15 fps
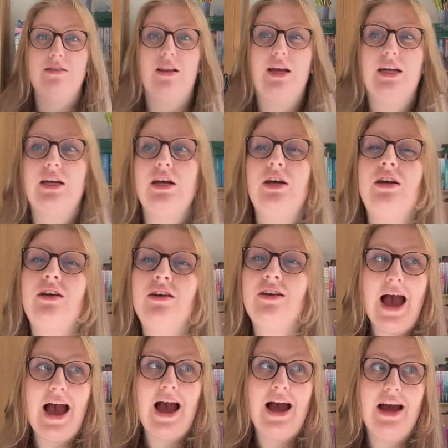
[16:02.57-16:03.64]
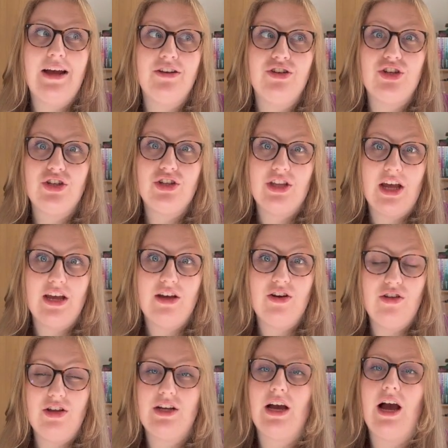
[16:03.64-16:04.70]
Like, and the
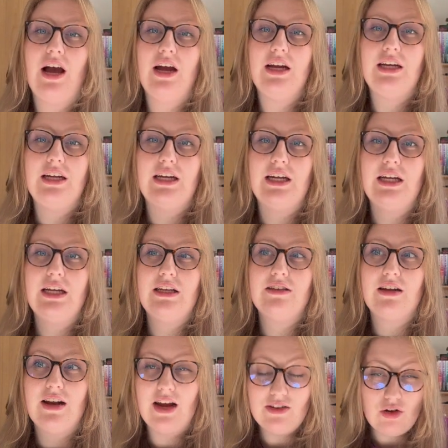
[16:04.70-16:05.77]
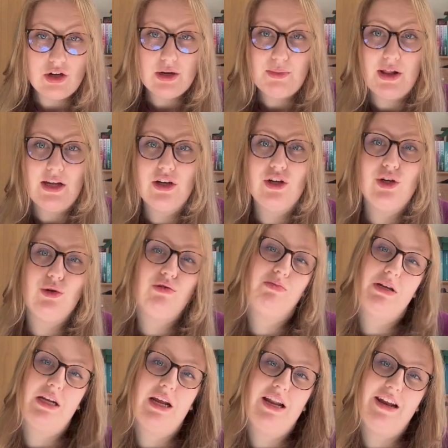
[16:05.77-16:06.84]
other guy is an ice hockey player who's
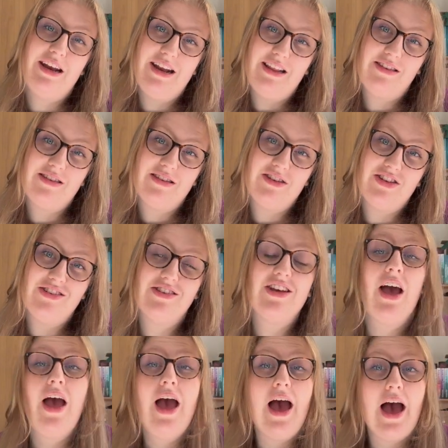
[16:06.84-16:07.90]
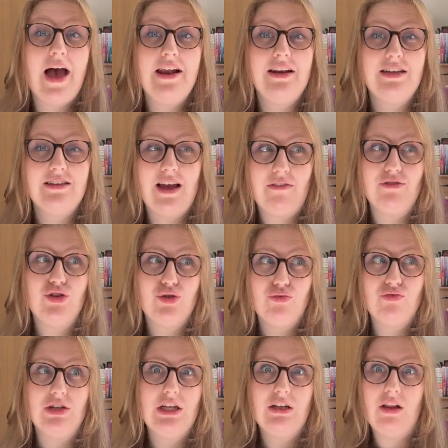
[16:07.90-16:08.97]
been in an incident and is having to
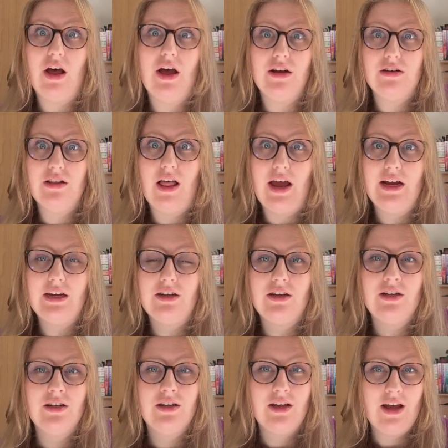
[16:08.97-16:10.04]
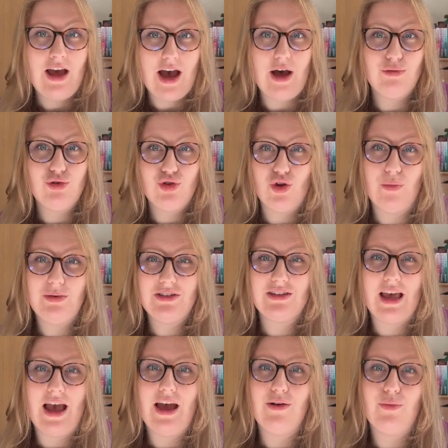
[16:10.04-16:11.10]
relearn like how to not be
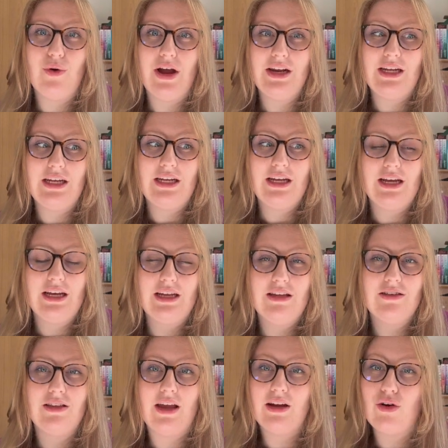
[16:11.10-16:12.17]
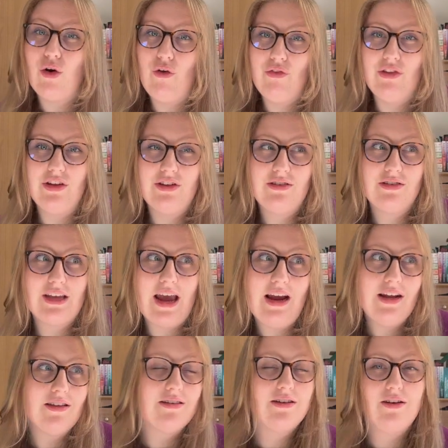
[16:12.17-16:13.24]
scared when he is like on the
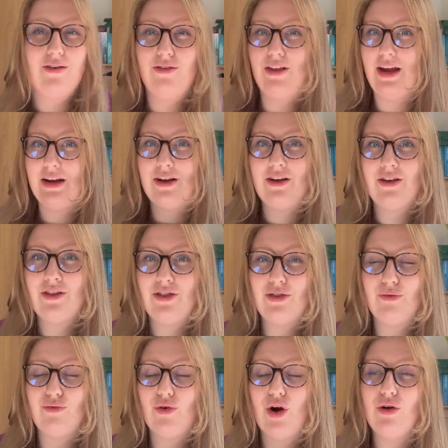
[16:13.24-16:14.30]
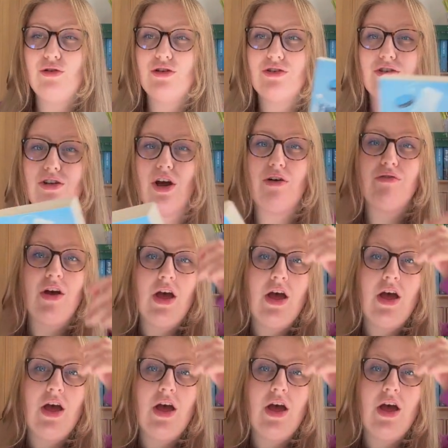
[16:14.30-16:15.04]
skates and on like the road and stuff,